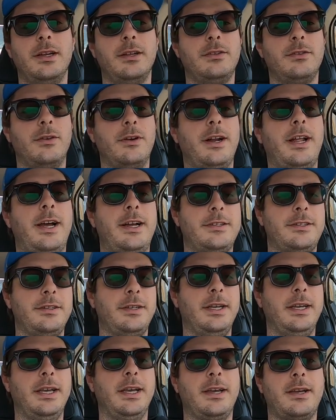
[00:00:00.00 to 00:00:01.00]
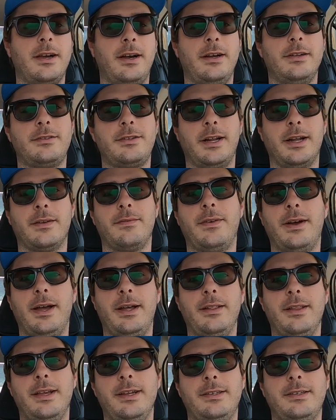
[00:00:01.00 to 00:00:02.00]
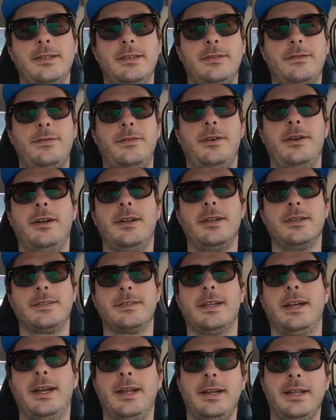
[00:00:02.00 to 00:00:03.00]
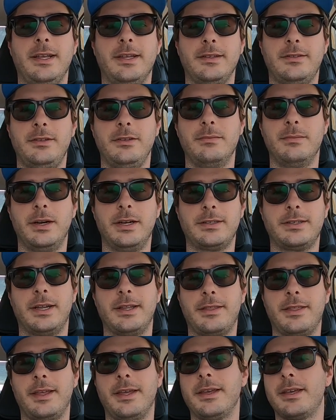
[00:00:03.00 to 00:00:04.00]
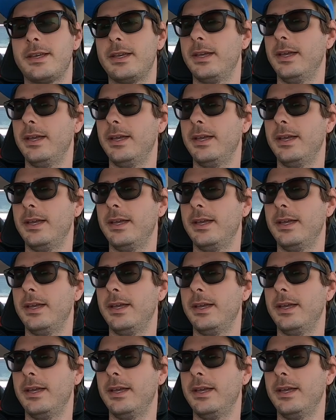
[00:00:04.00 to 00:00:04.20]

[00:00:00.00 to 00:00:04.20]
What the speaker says: Doordash, you can get contract violations for unassigning too much, I think.